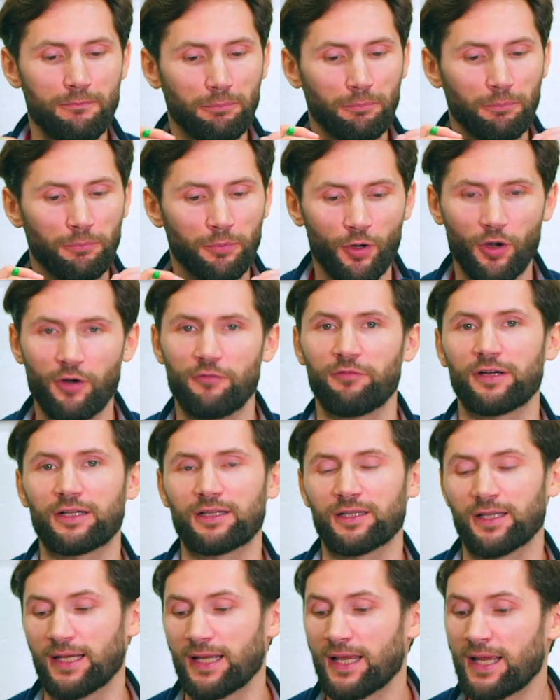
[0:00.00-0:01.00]

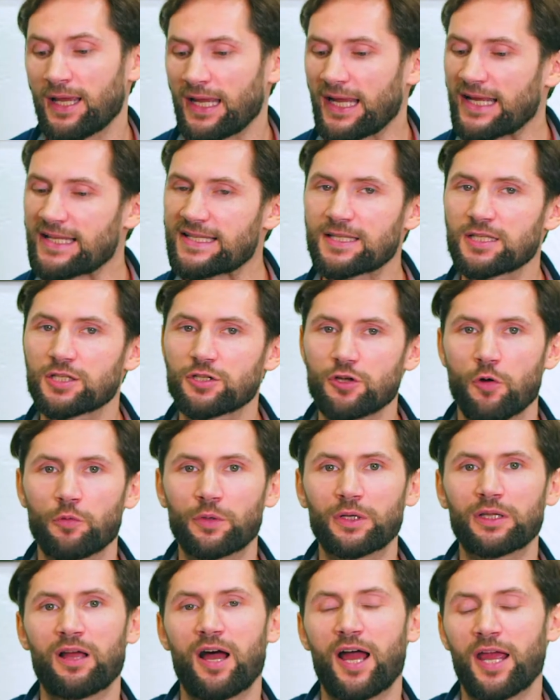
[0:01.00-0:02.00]
perfectly. It's so
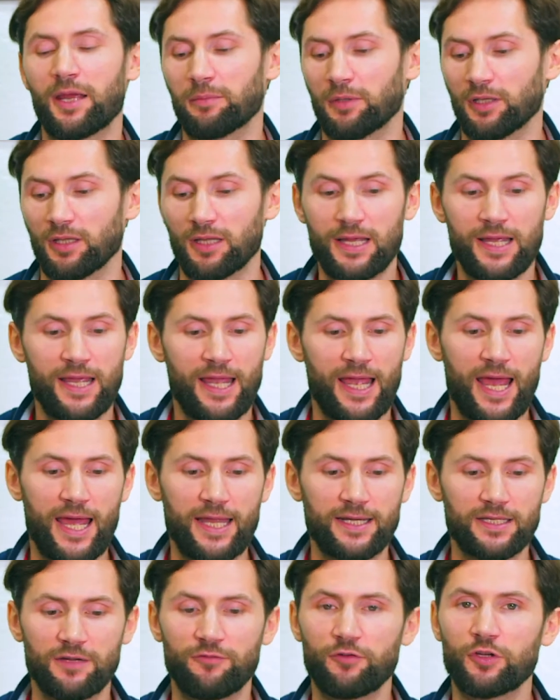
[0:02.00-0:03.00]
reliable.
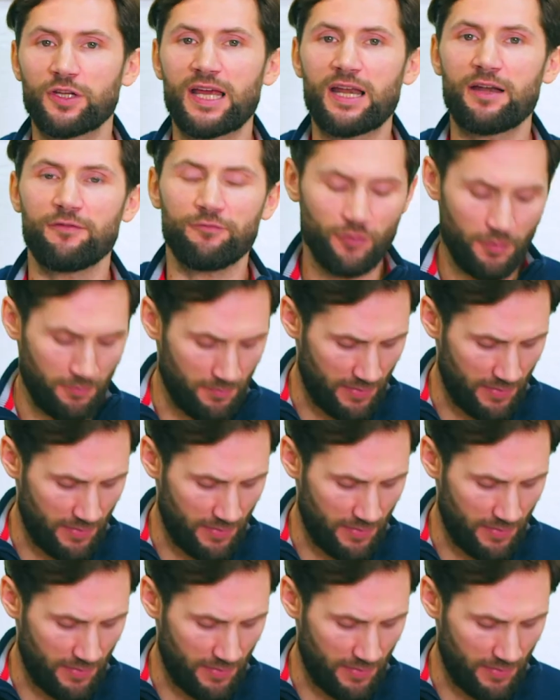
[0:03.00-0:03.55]
And if you get it from